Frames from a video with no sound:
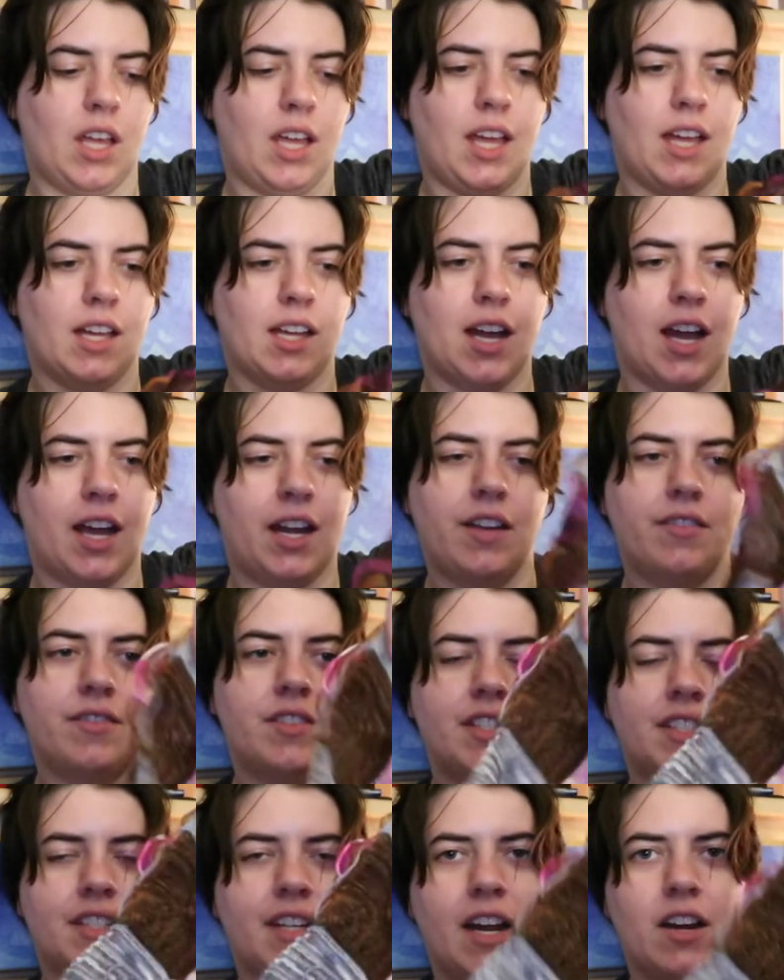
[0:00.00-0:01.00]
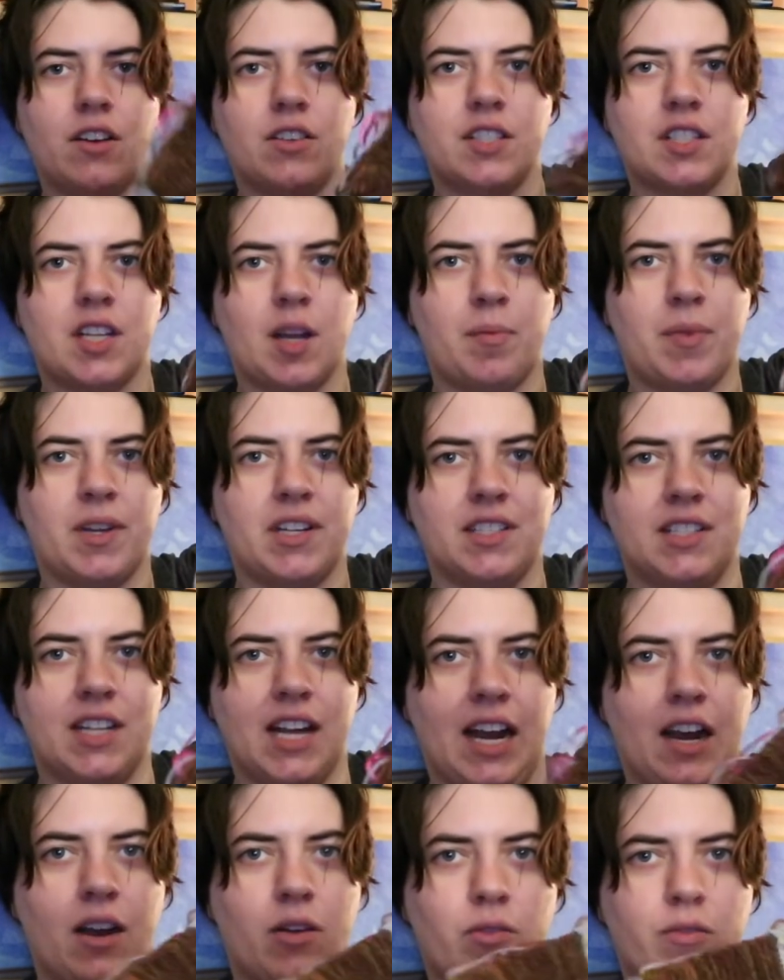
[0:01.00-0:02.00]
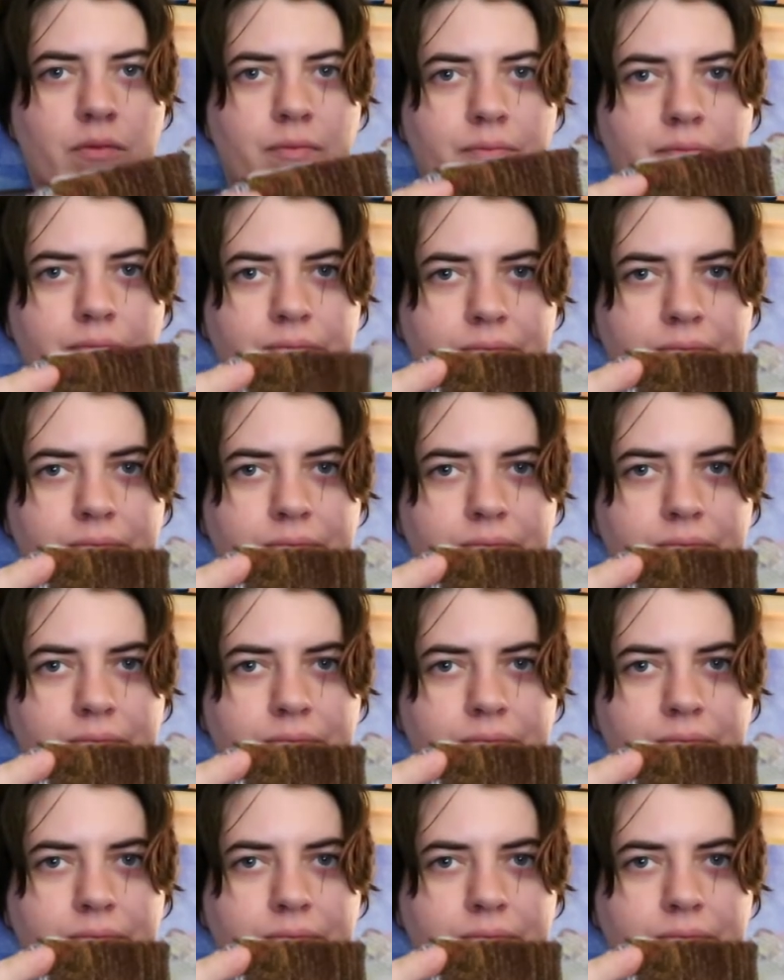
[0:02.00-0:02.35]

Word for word: and kind of stair step it down